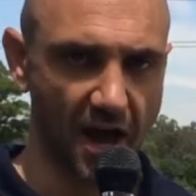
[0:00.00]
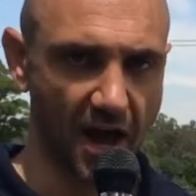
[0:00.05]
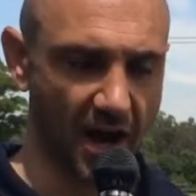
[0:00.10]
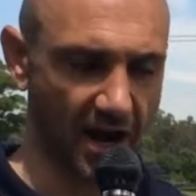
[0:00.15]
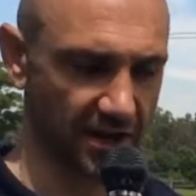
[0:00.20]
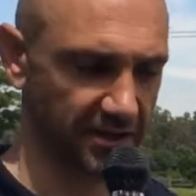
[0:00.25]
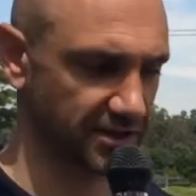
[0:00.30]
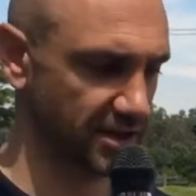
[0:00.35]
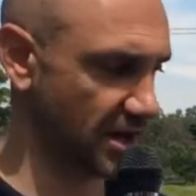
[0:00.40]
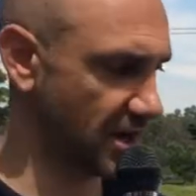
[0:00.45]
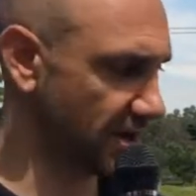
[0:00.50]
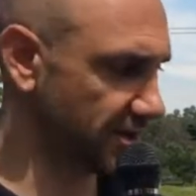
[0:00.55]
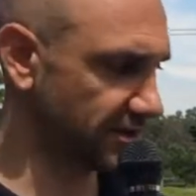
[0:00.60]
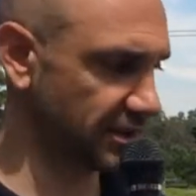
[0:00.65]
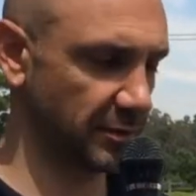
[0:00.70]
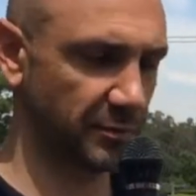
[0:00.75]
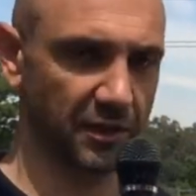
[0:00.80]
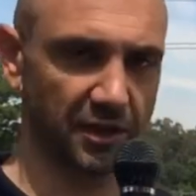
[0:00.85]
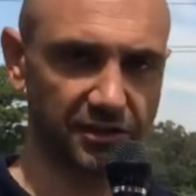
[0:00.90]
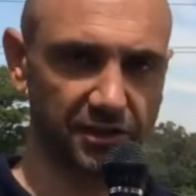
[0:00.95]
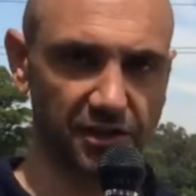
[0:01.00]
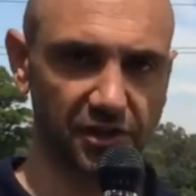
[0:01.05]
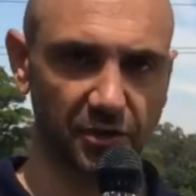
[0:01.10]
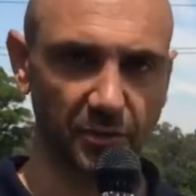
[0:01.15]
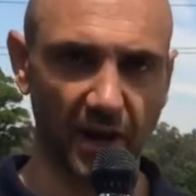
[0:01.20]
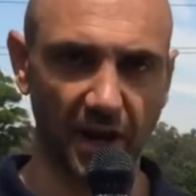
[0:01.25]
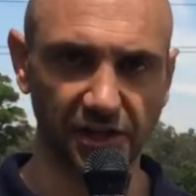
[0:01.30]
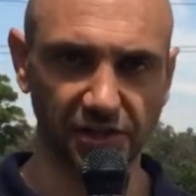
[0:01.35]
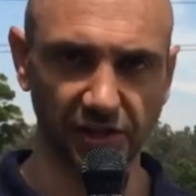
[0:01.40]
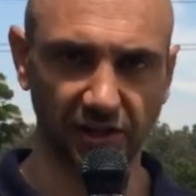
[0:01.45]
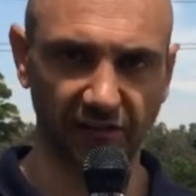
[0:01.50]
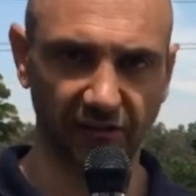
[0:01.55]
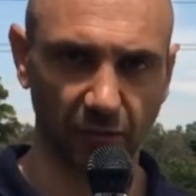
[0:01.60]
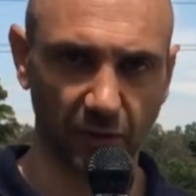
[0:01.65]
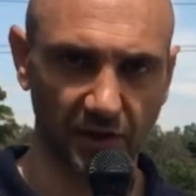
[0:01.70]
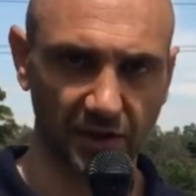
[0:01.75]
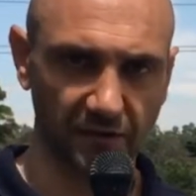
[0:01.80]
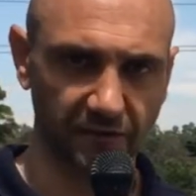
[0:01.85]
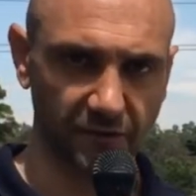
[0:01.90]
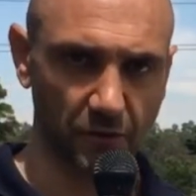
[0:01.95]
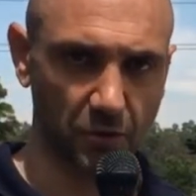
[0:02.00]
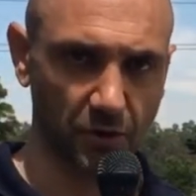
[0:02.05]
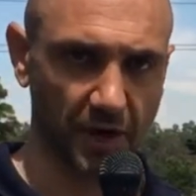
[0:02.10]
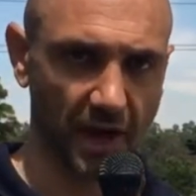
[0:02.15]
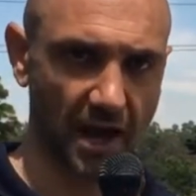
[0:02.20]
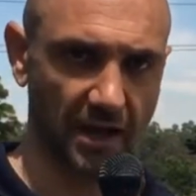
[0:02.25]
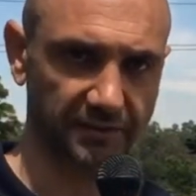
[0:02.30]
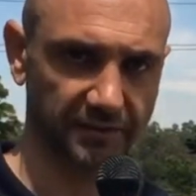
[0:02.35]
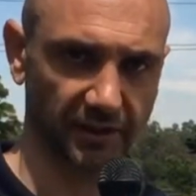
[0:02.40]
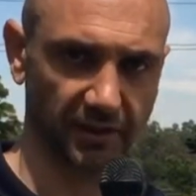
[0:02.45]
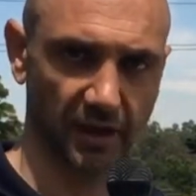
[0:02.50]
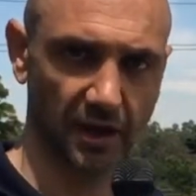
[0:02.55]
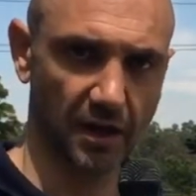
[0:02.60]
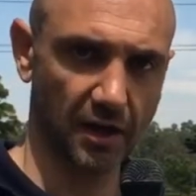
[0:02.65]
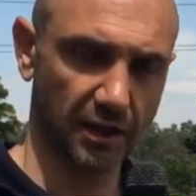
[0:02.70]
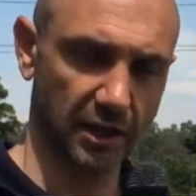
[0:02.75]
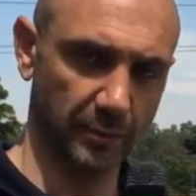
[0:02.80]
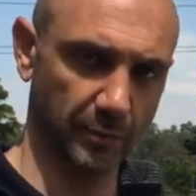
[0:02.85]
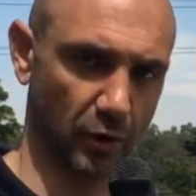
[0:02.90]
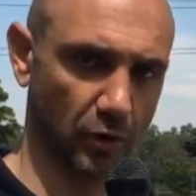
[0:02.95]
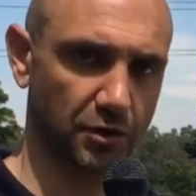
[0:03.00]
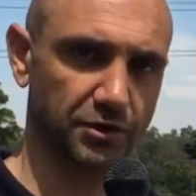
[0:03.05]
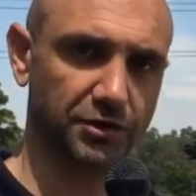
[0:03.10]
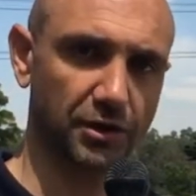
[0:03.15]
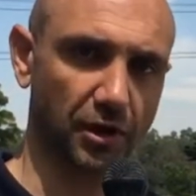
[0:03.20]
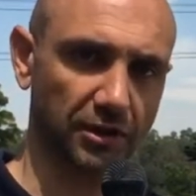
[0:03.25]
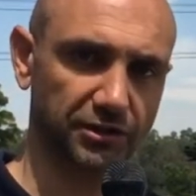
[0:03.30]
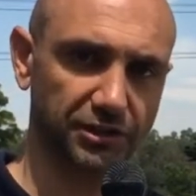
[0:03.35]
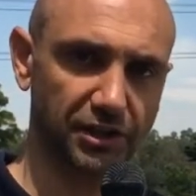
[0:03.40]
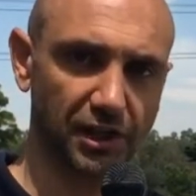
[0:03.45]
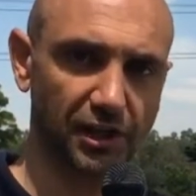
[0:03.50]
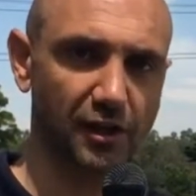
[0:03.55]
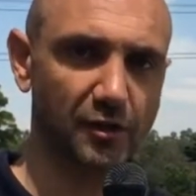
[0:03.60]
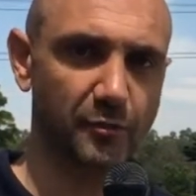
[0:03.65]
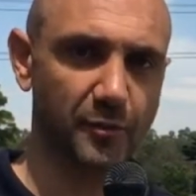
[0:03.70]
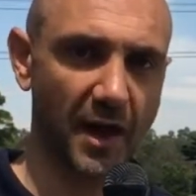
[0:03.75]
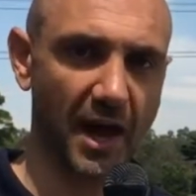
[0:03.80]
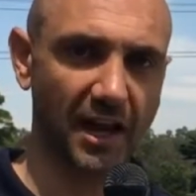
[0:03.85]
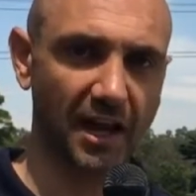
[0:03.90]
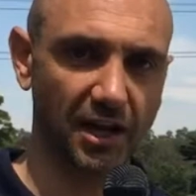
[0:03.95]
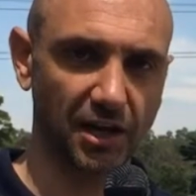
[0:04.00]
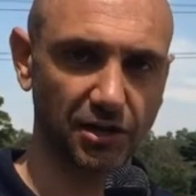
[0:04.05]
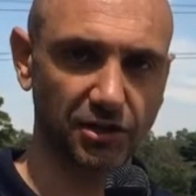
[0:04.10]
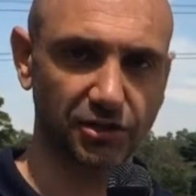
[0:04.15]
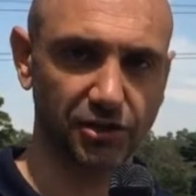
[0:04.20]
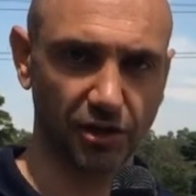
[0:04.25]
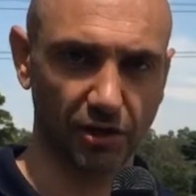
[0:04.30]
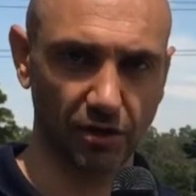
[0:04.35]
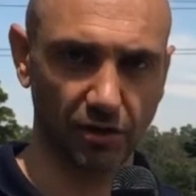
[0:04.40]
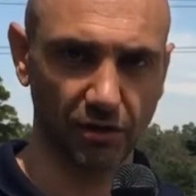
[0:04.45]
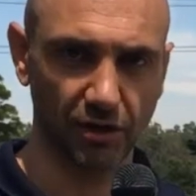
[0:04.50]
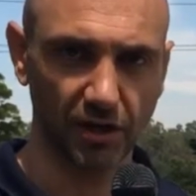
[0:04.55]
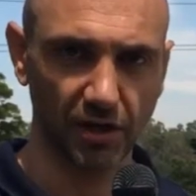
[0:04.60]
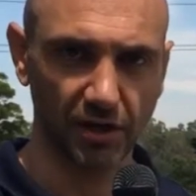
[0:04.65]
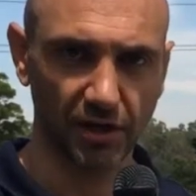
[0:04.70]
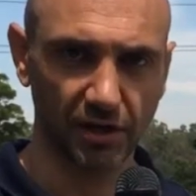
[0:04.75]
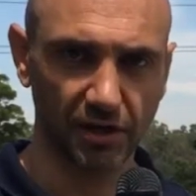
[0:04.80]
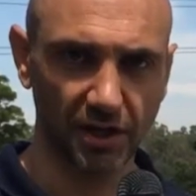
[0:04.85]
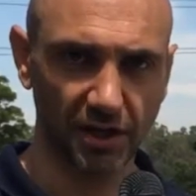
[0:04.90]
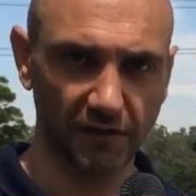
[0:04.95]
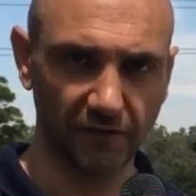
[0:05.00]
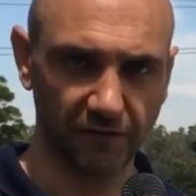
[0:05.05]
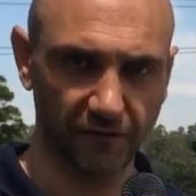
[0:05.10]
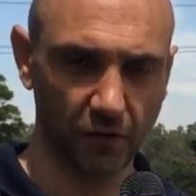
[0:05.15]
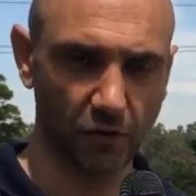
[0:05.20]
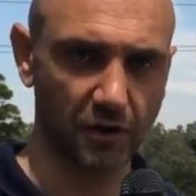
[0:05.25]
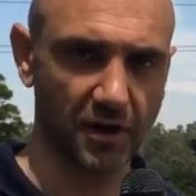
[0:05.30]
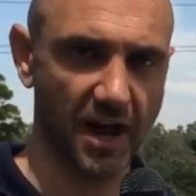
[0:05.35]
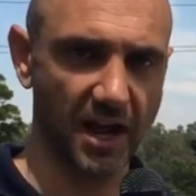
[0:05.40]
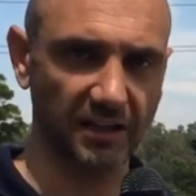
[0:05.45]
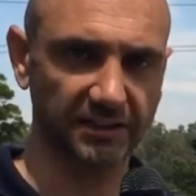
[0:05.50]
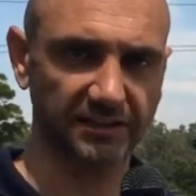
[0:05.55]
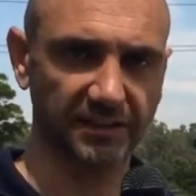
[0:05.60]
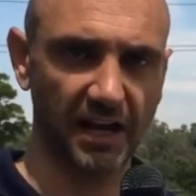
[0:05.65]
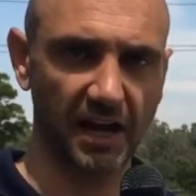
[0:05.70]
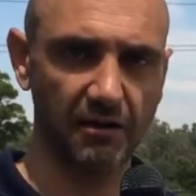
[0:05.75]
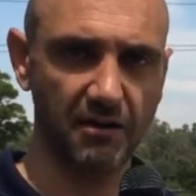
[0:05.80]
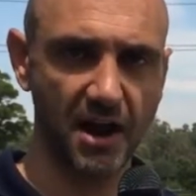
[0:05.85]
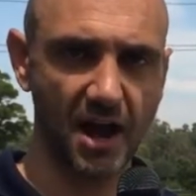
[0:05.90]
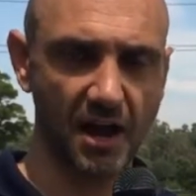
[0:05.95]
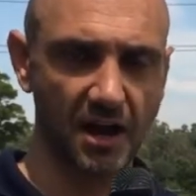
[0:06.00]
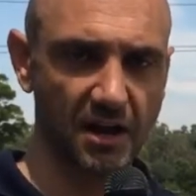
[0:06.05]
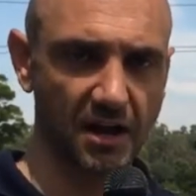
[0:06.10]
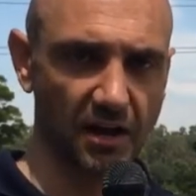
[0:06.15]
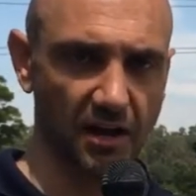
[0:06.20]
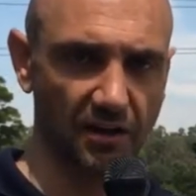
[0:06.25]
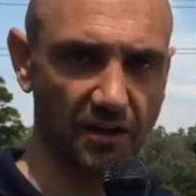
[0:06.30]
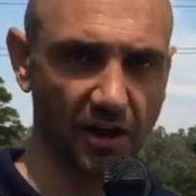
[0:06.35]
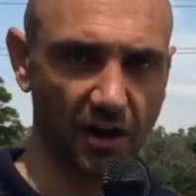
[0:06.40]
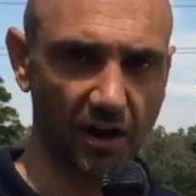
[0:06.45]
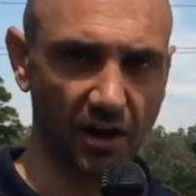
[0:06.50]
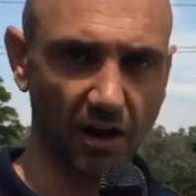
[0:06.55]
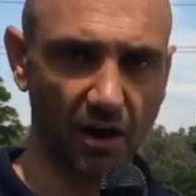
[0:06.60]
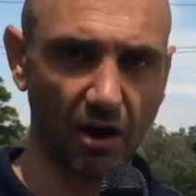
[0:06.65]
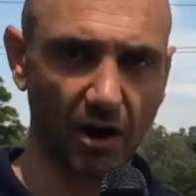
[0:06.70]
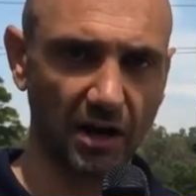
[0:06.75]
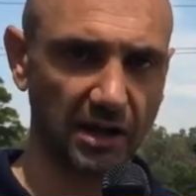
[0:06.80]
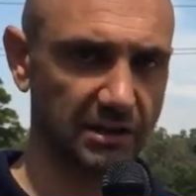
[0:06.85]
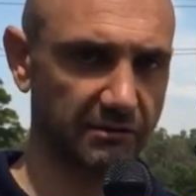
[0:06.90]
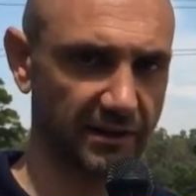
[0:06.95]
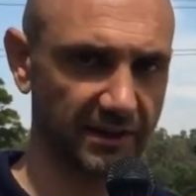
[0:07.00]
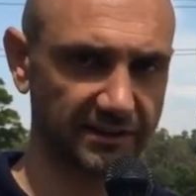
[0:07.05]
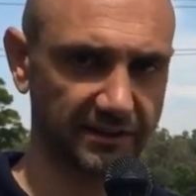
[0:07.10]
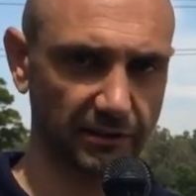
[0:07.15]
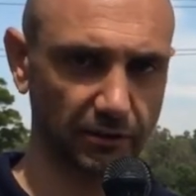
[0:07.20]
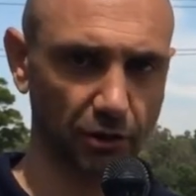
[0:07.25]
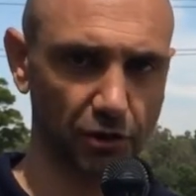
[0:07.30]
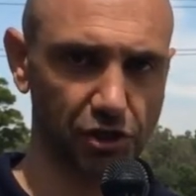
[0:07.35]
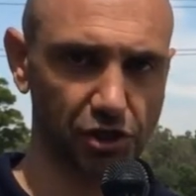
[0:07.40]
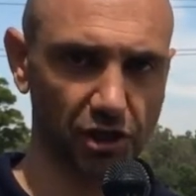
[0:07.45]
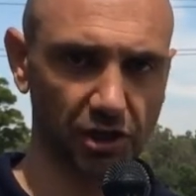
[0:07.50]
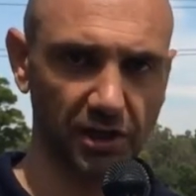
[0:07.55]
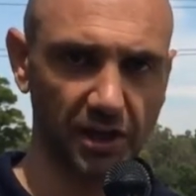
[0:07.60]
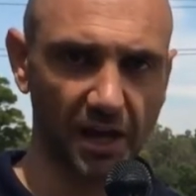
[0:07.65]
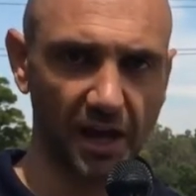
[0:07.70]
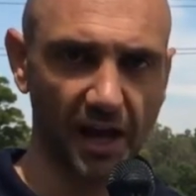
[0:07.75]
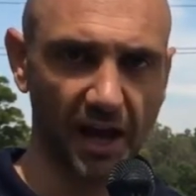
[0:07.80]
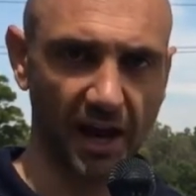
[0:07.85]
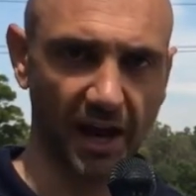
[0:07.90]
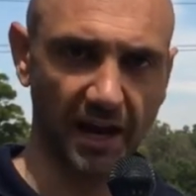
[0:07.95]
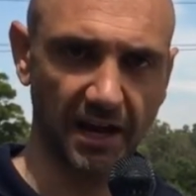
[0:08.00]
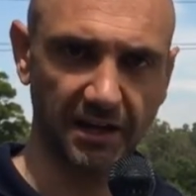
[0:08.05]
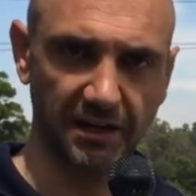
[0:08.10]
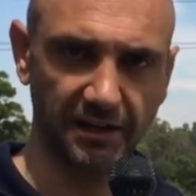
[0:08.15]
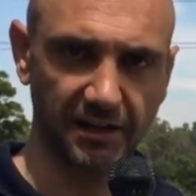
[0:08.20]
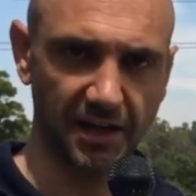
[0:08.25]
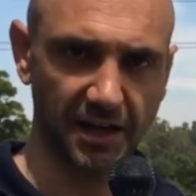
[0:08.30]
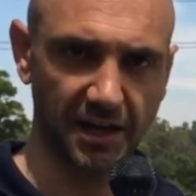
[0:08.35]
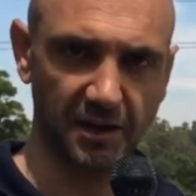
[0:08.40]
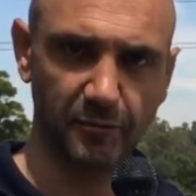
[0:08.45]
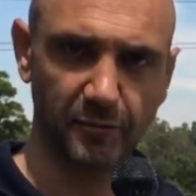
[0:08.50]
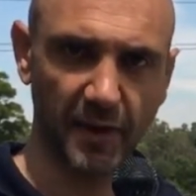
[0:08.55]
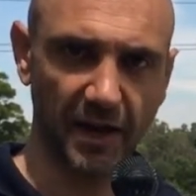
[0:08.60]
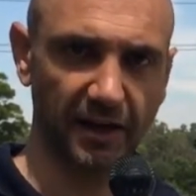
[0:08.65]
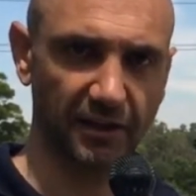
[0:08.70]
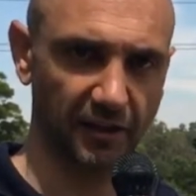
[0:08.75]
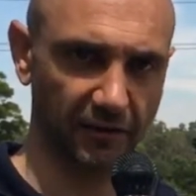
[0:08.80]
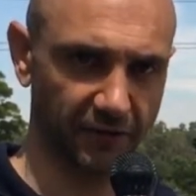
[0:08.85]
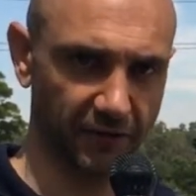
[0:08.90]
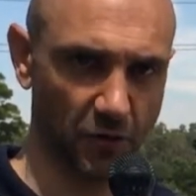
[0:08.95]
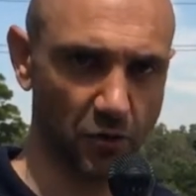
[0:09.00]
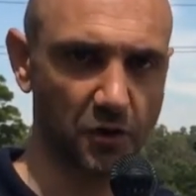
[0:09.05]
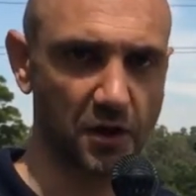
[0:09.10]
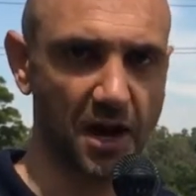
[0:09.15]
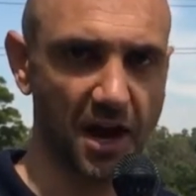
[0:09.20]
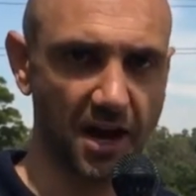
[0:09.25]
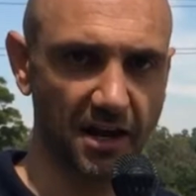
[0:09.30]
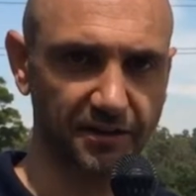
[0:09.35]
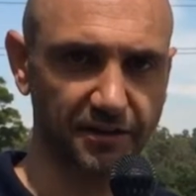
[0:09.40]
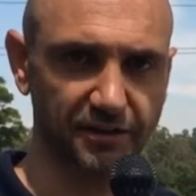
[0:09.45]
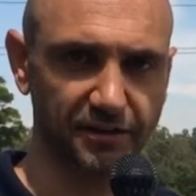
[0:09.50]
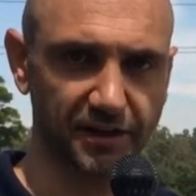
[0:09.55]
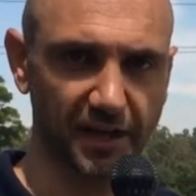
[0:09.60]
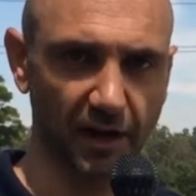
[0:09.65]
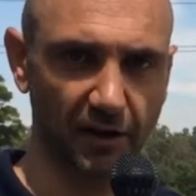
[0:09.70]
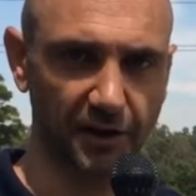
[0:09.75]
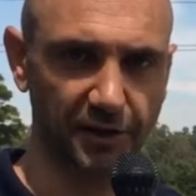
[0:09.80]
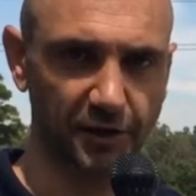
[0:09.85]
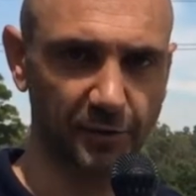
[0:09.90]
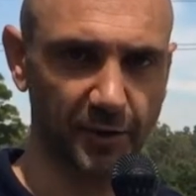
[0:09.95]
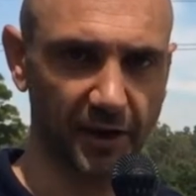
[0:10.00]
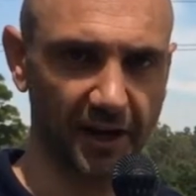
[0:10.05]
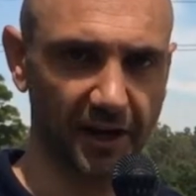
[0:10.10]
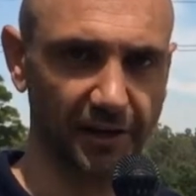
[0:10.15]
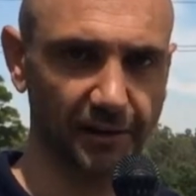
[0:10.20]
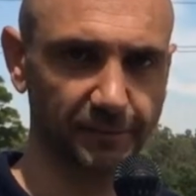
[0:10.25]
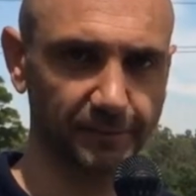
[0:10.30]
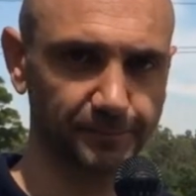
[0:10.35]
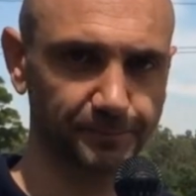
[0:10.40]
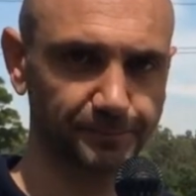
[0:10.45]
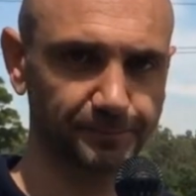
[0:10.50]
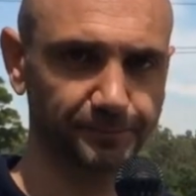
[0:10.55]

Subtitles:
And it's a similar situation if weather forecasting. The more dots you can pack into the forecast area, the higher the resolution and the better the forecast is going to be.